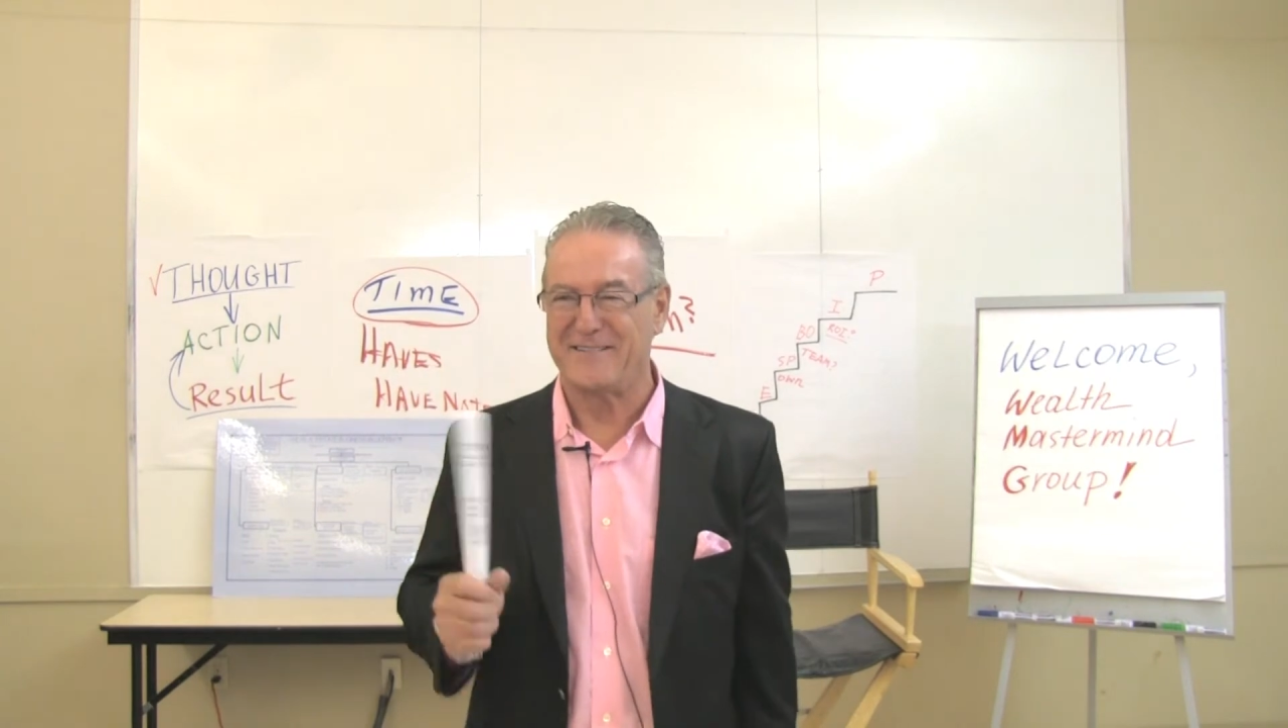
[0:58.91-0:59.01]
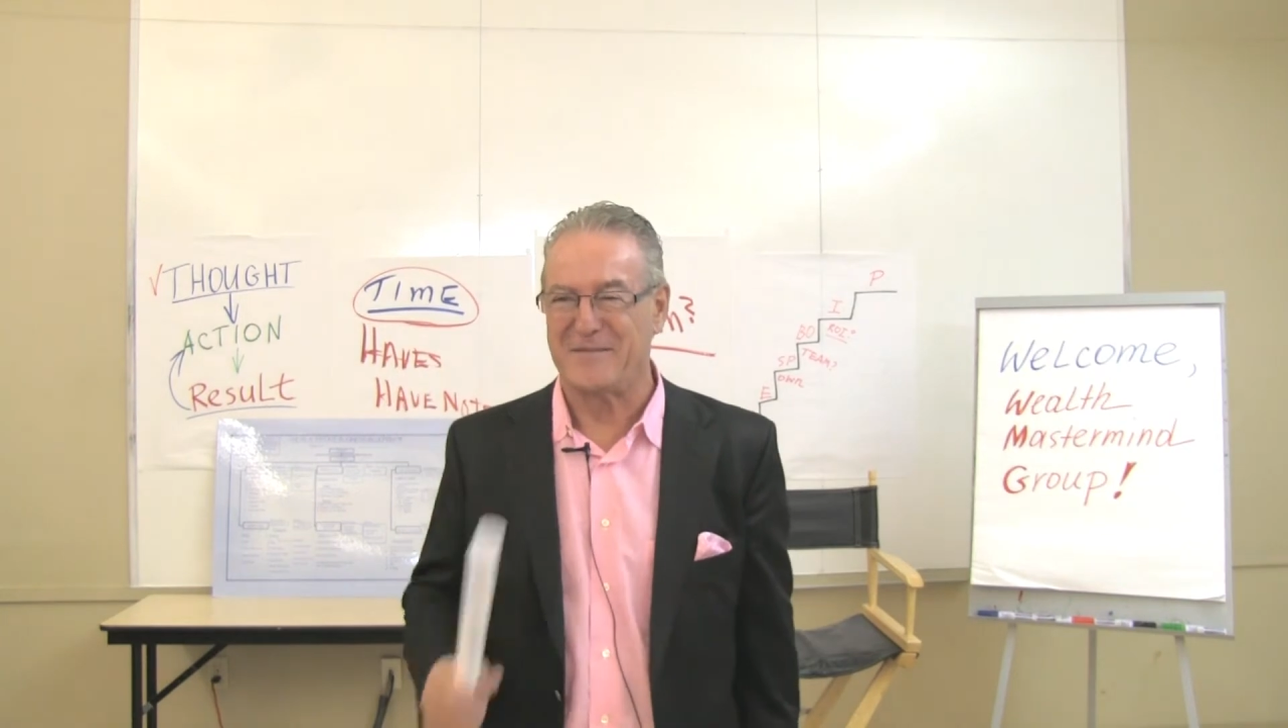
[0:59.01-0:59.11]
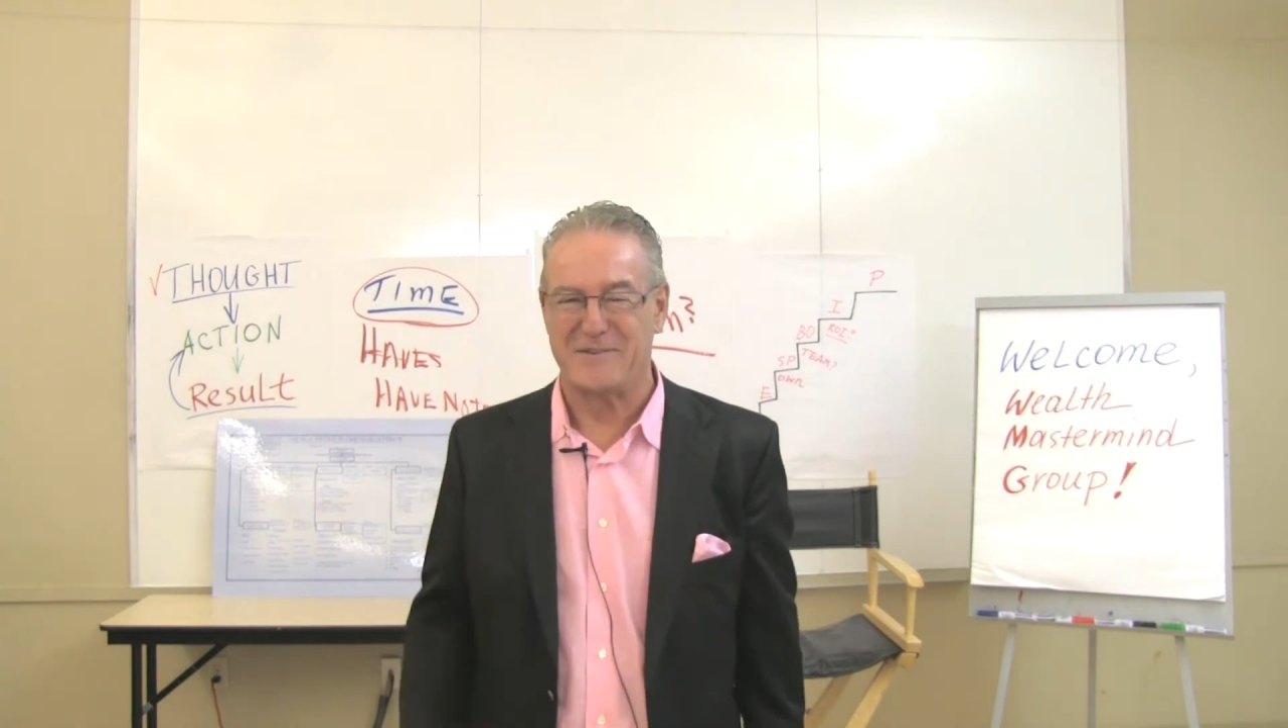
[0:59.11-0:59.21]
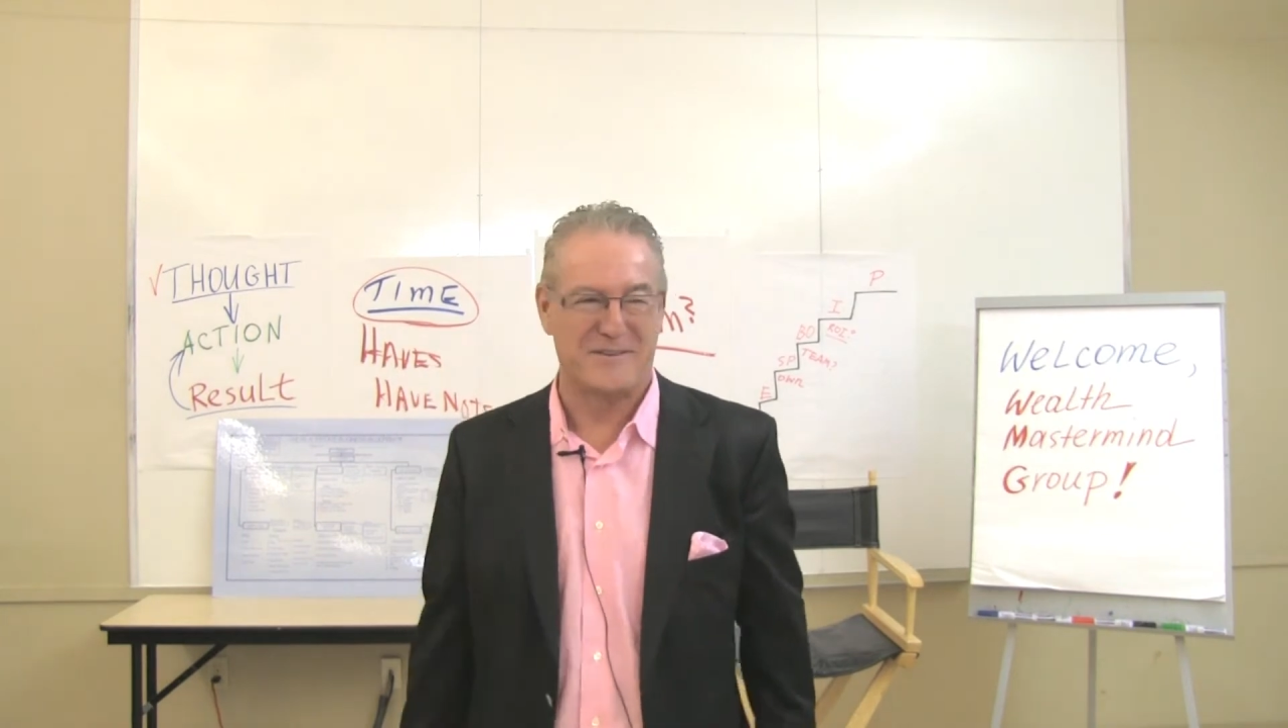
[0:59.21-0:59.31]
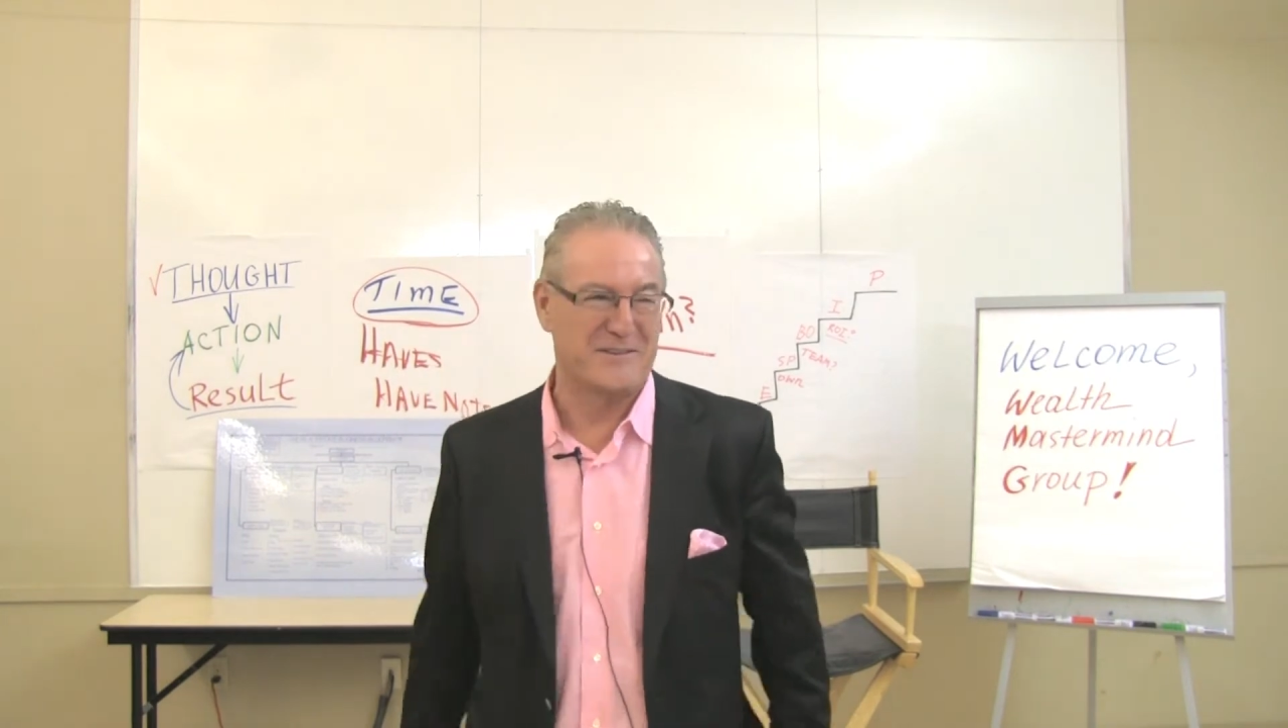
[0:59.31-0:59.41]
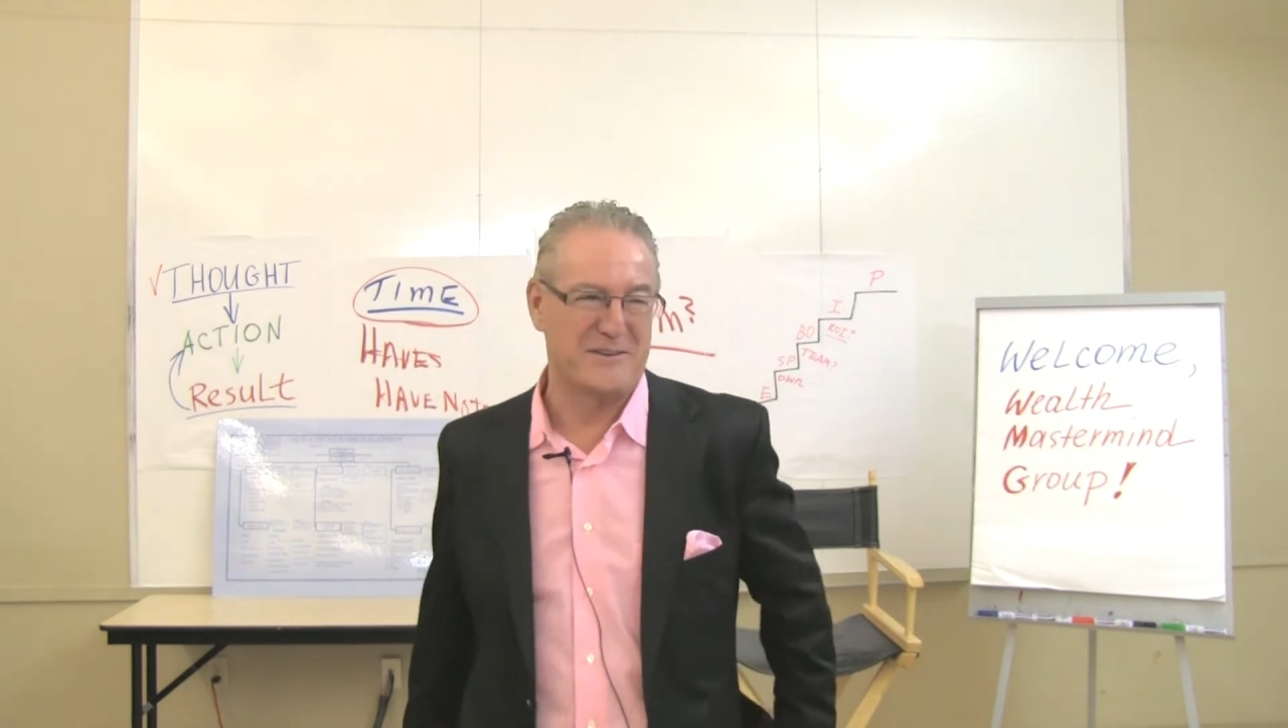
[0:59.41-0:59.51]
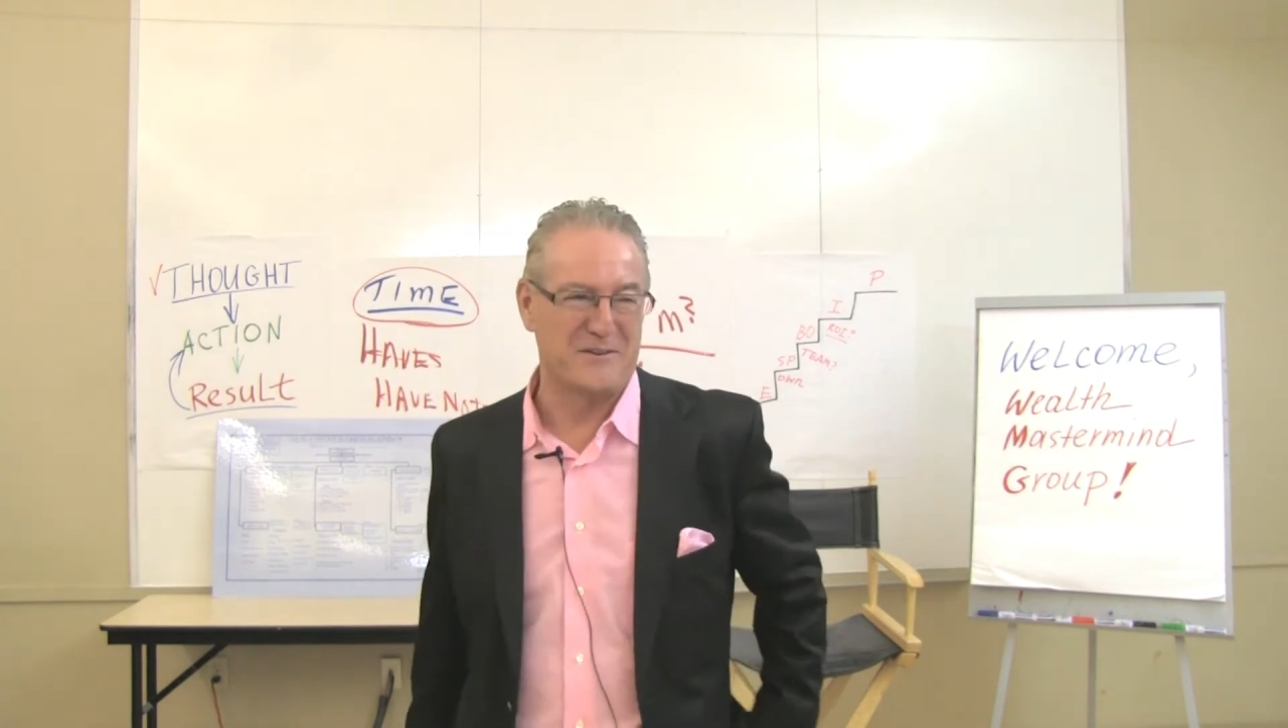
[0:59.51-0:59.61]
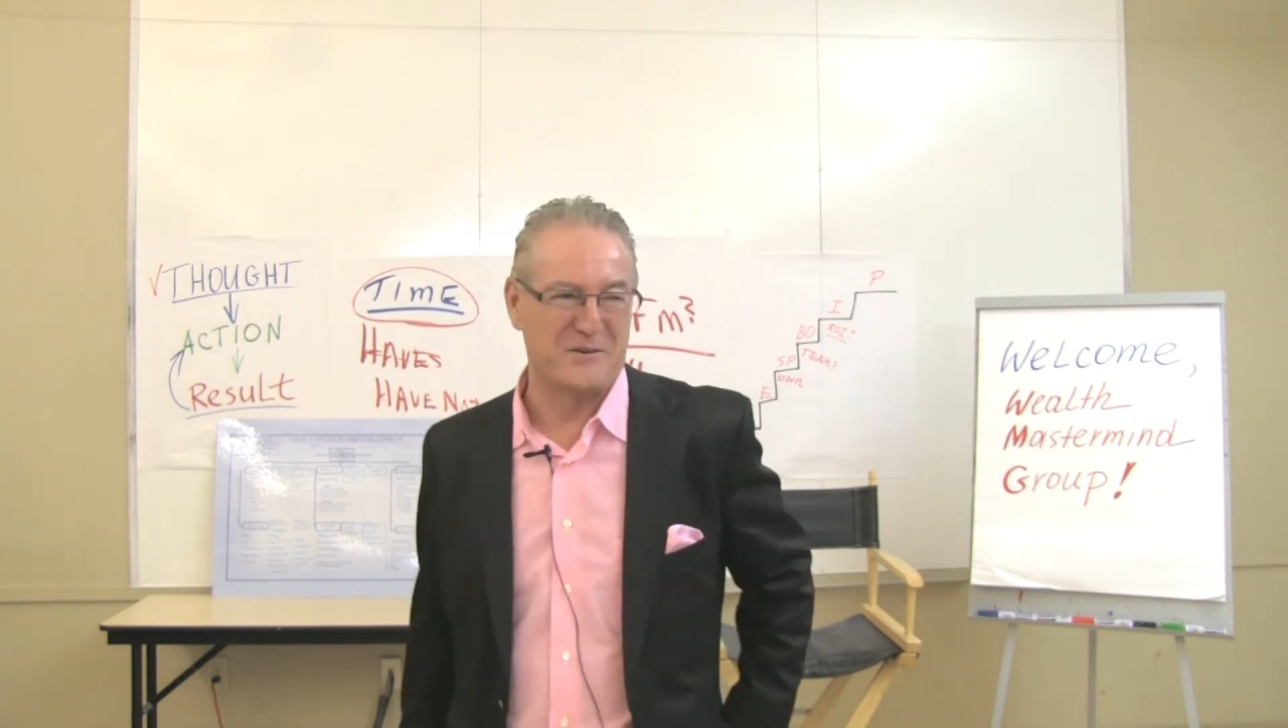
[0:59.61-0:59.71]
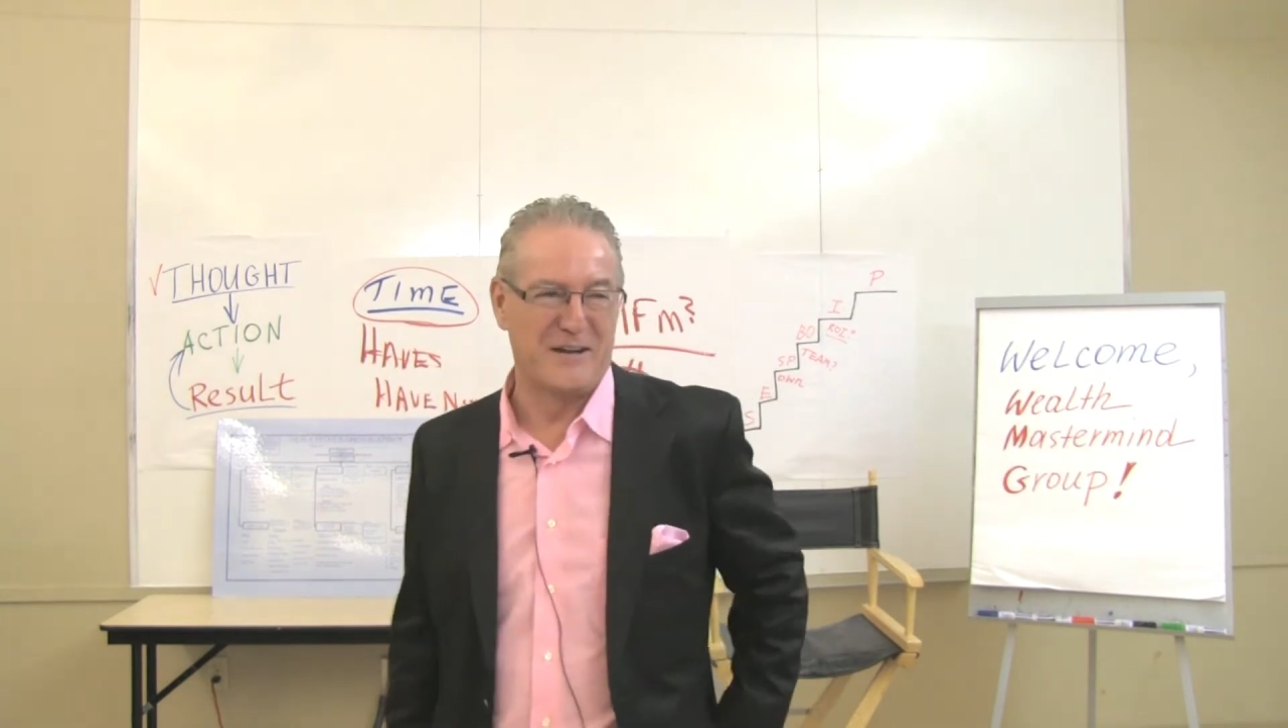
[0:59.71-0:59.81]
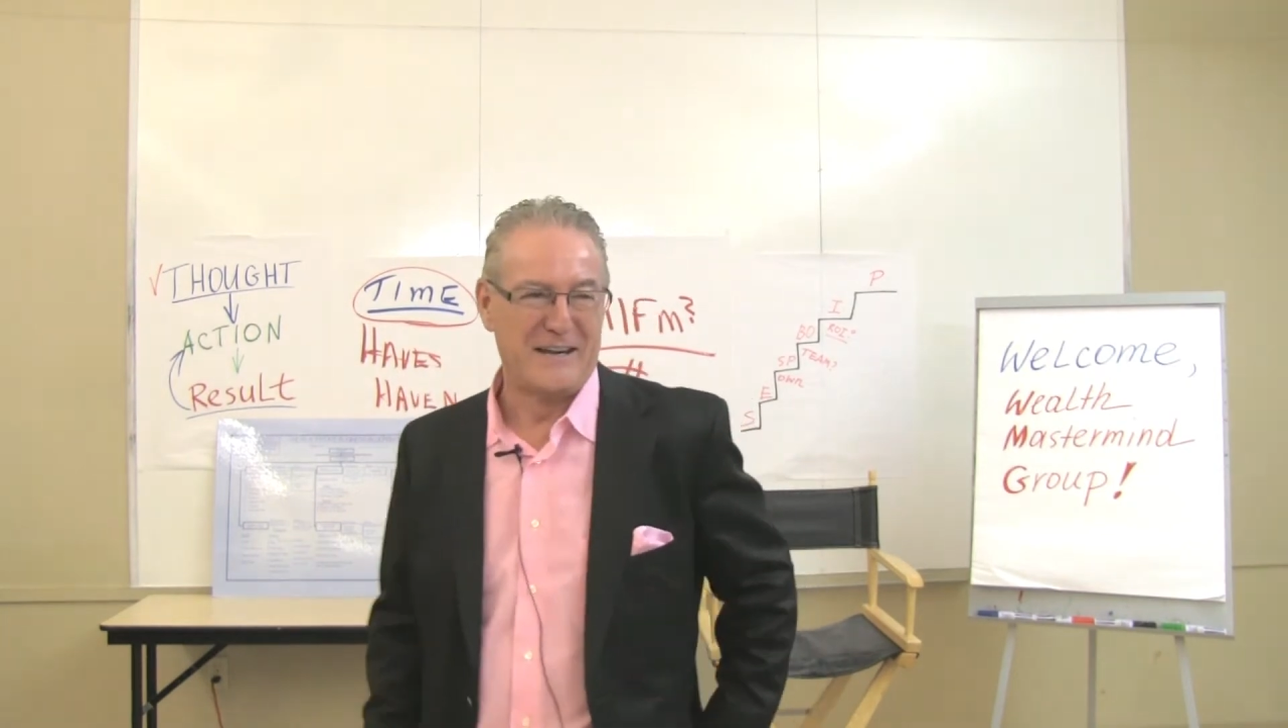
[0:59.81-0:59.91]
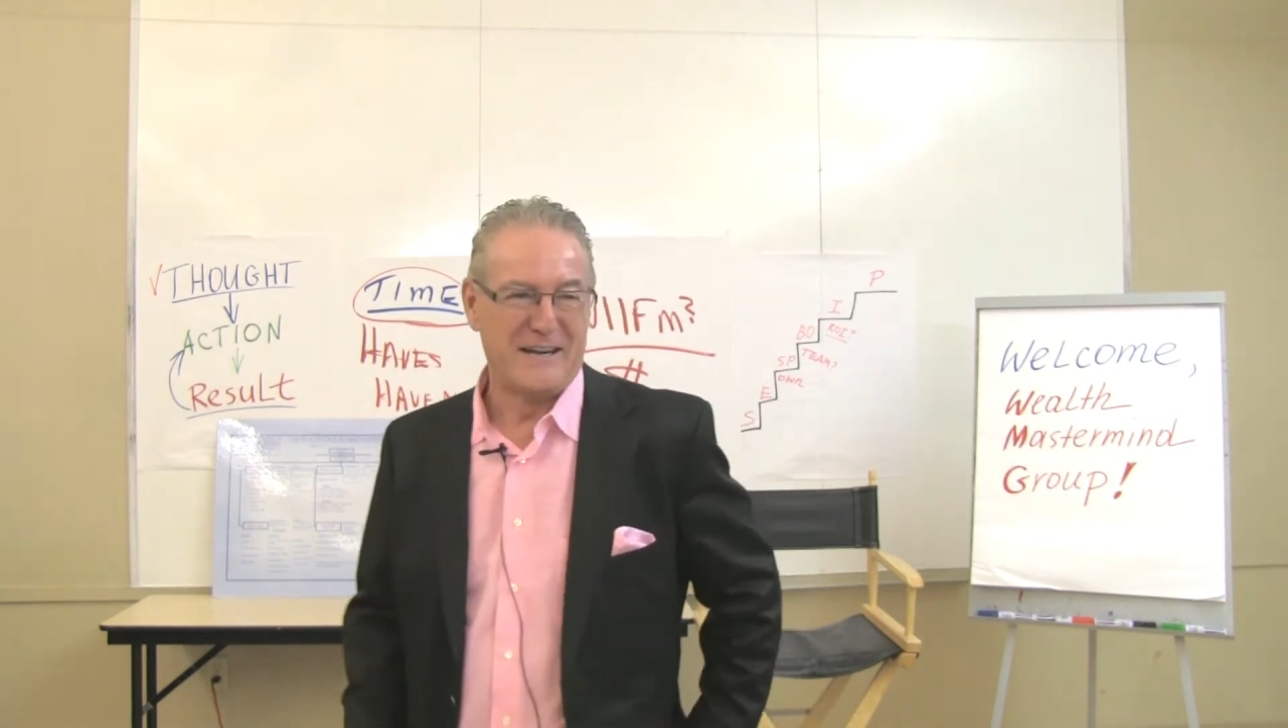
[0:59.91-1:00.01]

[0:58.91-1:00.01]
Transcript: something to you.